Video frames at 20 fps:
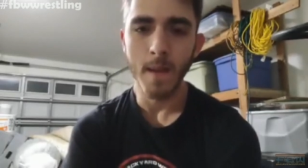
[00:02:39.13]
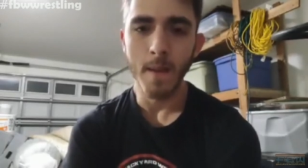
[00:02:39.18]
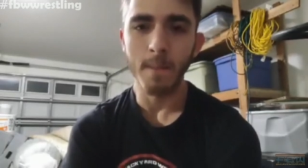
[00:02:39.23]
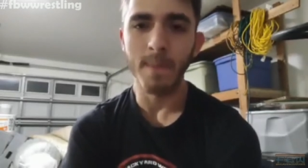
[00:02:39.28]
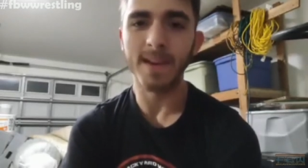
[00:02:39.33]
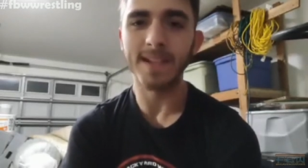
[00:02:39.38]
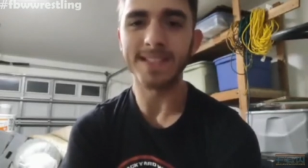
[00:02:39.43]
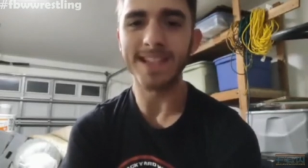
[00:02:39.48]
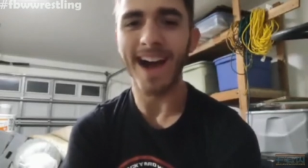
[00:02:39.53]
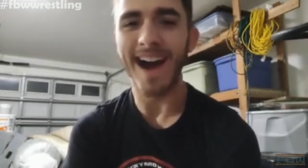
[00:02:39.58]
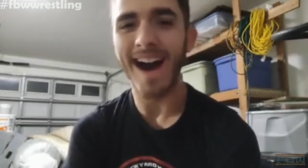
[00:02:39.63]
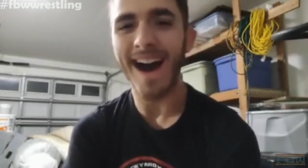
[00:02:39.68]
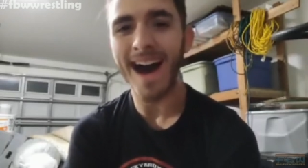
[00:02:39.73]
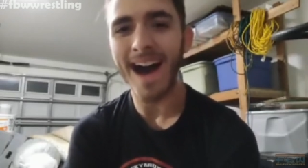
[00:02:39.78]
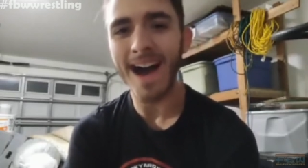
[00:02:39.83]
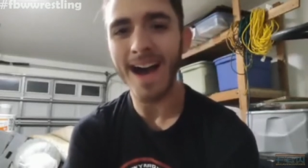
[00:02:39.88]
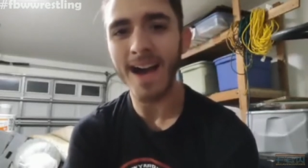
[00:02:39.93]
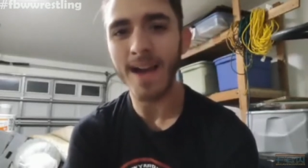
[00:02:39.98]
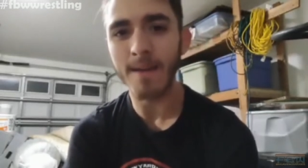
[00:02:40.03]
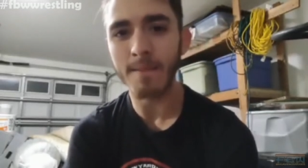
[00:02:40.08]
Because
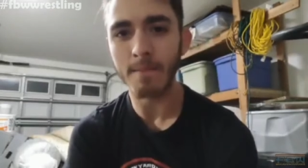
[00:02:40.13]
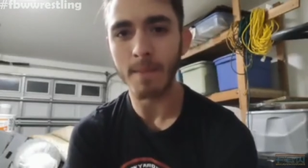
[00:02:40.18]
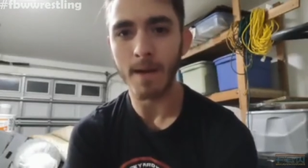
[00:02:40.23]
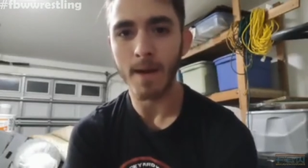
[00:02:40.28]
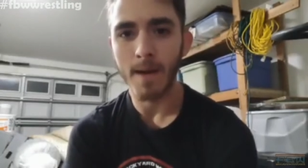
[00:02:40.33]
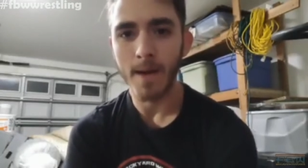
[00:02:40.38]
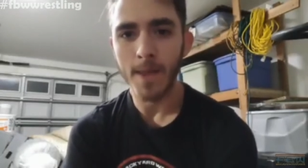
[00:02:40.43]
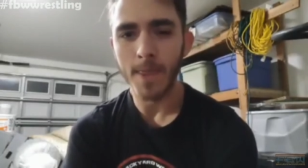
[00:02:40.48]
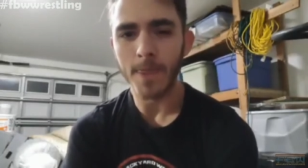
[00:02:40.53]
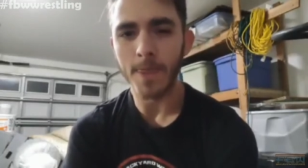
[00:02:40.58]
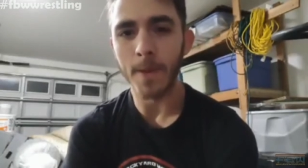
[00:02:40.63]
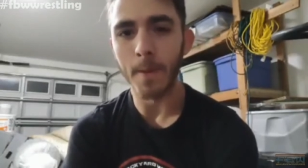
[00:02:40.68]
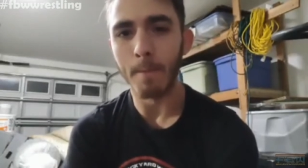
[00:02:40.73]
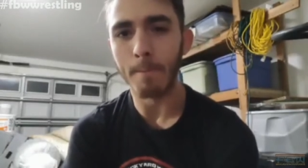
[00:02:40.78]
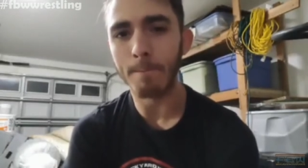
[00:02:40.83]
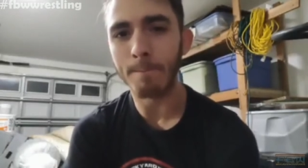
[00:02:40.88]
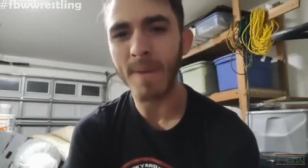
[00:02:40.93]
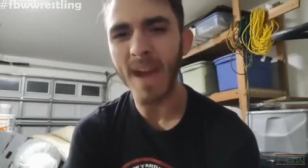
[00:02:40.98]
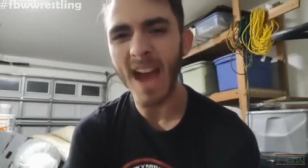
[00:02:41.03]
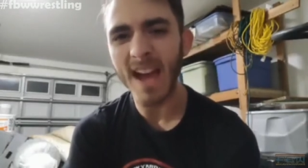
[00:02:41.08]
I'm the
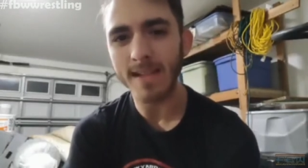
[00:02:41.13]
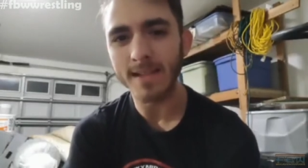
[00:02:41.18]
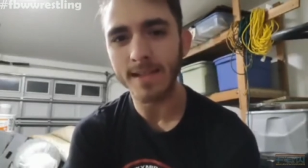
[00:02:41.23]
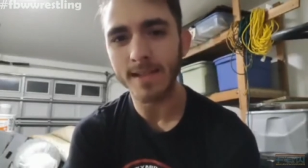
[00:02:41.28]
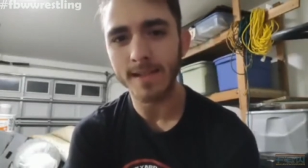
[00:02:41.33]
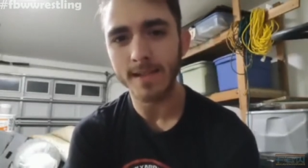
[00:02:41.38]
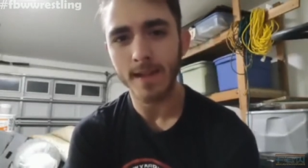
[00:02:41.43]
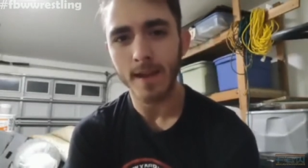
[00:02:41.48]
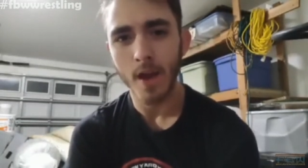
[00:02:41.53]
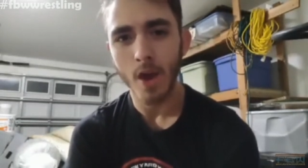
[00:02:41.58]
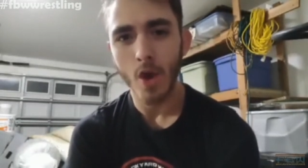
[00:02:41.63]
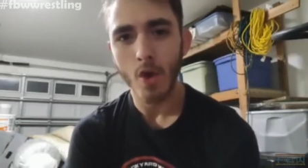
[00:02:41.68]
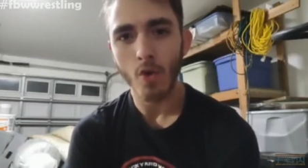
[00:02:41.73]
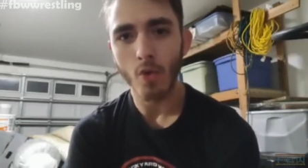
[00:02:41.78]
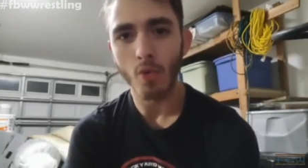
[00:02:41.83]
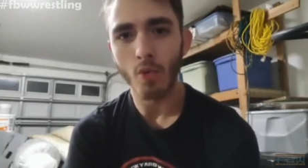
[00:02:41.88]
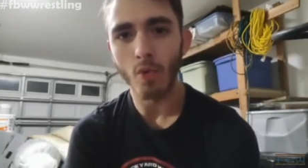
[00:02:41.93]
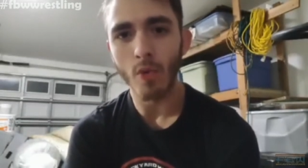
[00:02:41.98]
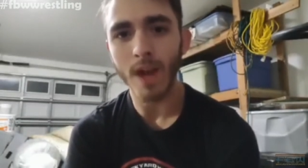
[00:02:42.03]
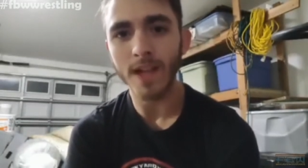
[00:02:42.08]
best
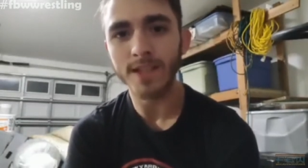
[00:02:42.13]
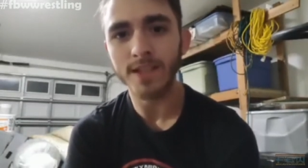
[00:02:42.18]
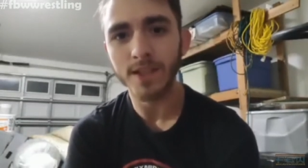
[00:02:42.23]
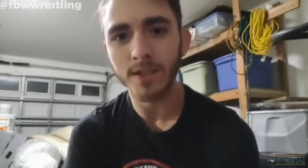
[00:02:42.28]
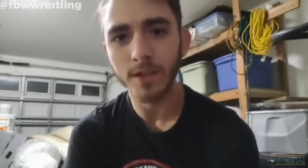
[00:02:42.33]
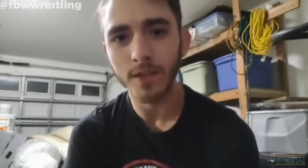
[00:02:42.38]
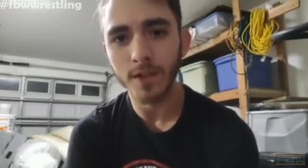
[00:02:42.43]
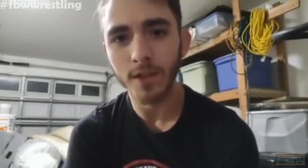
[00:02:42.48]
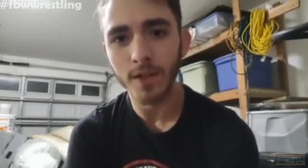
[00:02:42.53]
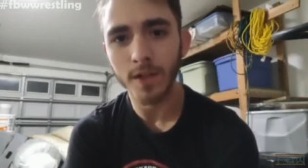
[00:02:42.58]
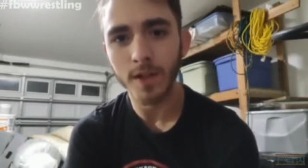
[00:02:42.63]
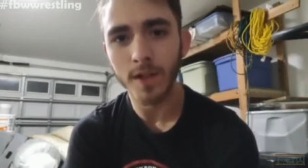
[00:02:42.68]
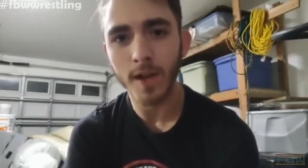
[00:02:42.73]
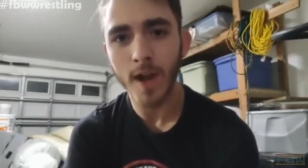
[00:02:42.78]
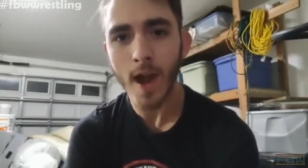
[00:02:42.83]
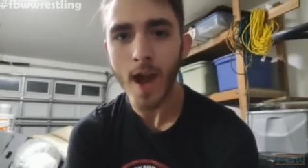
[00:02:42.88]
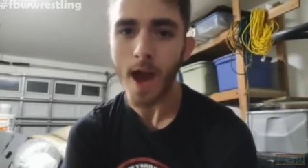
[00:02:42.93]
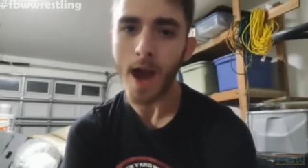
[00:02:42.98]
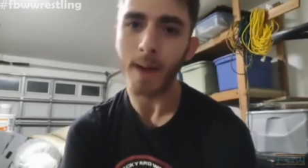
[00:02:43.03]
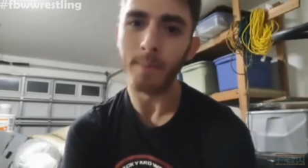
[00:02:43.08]

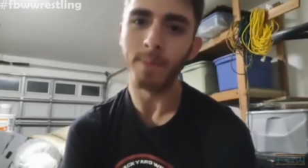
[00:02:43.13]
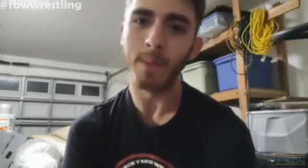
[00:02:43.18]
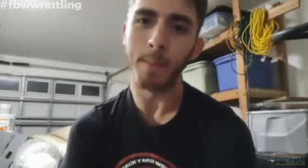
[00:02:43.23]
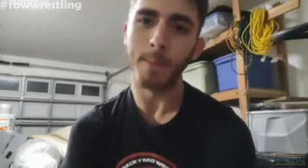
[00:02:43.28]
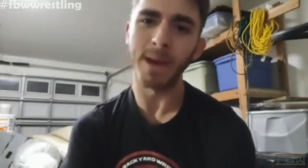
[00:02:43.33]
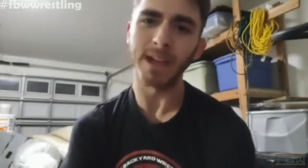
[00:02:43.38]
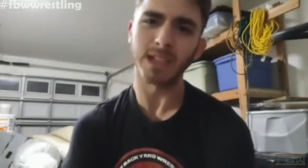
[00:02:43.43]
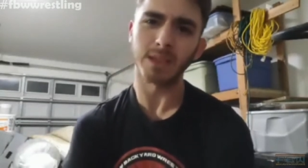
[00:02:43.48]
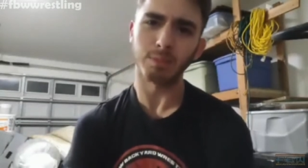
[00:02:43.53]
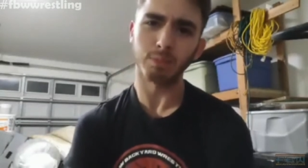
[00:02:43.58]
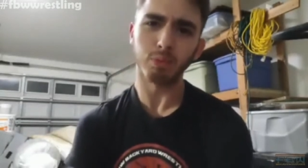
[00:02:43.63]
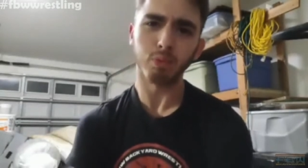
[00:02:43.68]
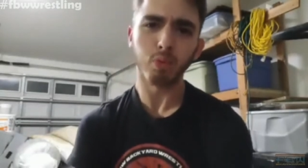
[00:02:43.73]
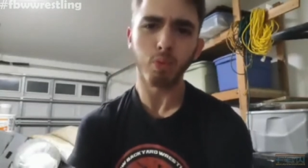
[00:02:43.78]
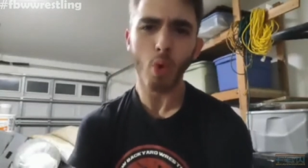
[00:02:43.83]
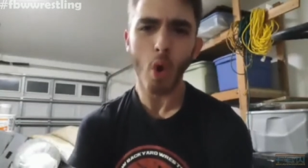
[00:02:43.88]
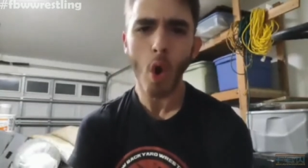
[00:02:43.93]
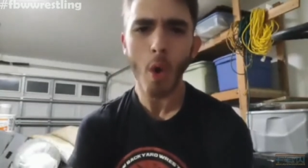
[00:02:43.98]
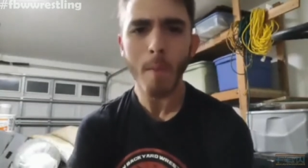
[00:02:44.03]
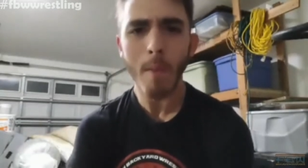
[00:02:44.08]
wrestler, I'm the best
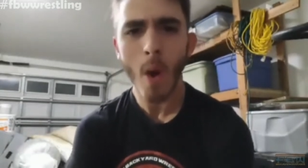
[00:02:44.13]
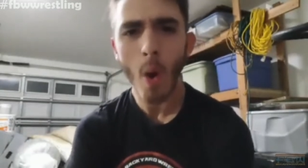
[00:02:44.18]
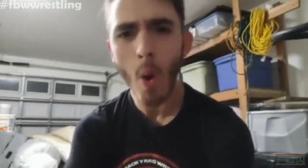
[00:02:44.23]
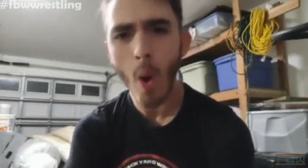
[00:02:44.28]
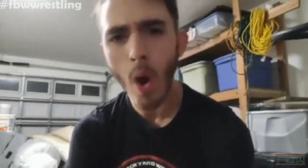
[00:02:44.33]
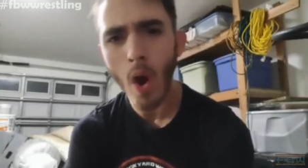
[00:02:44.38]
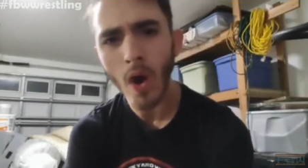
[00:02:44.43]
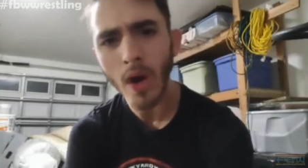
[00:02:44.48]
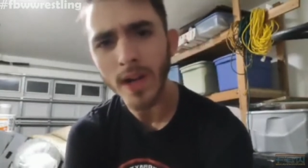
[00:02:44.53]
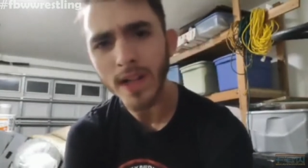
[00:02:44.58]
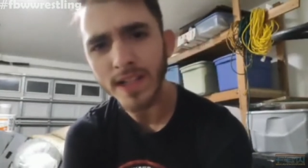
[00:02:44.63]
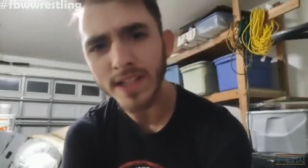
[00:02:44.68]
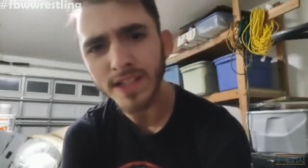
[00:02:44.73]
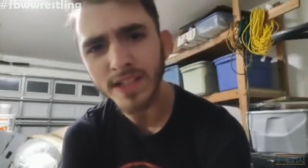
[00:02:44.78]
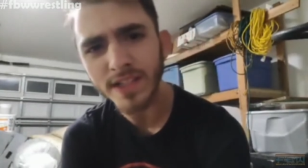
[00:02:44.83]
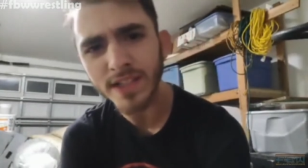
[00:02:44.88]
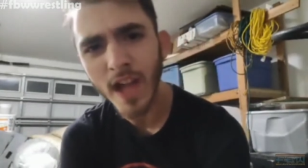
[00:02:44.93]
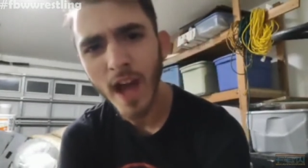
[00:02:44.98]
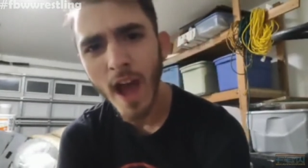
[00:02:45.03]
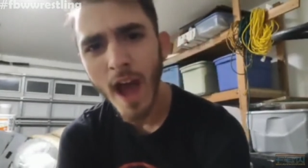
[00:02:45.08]
promo
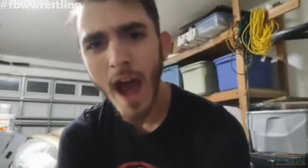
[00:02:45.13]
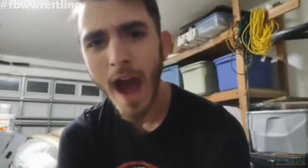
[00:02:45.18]
artist,